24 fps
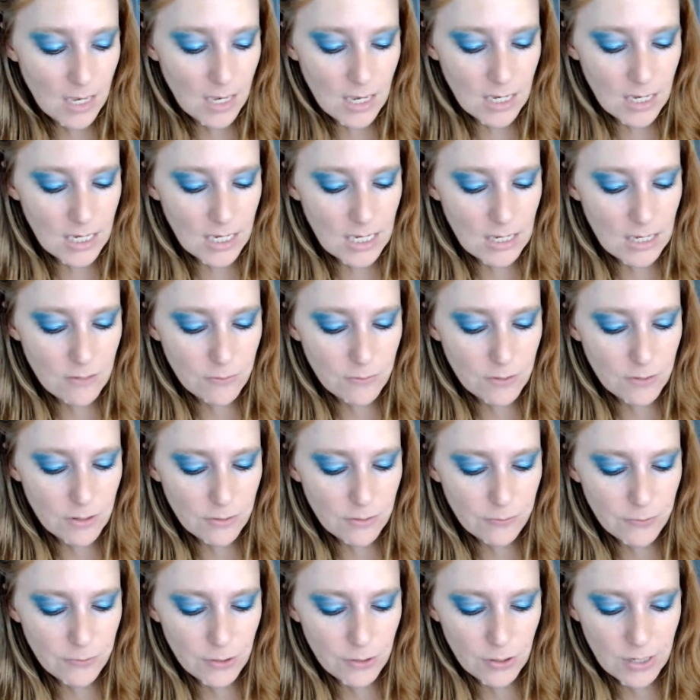Even
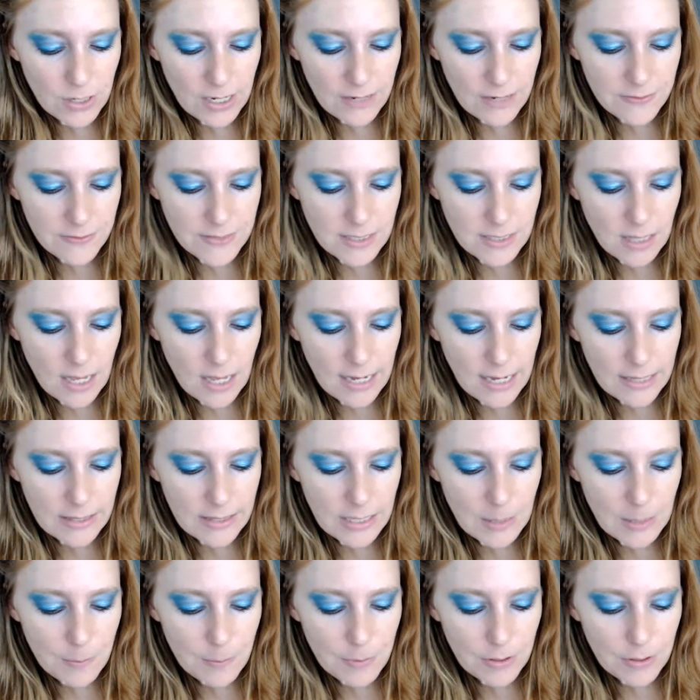if your gifts lie in
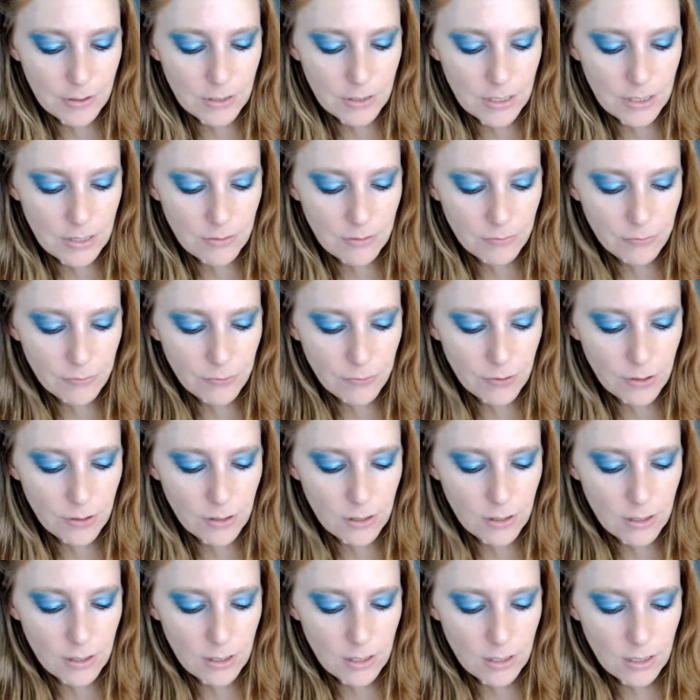the ability
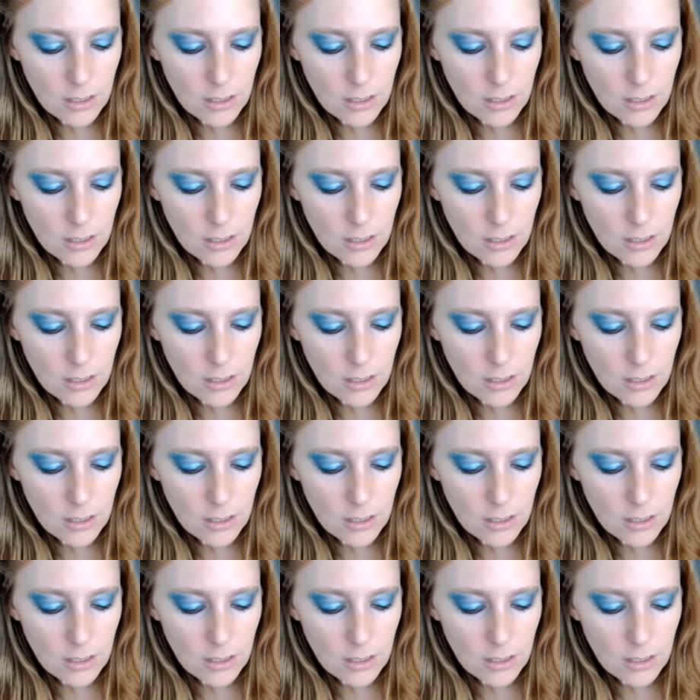for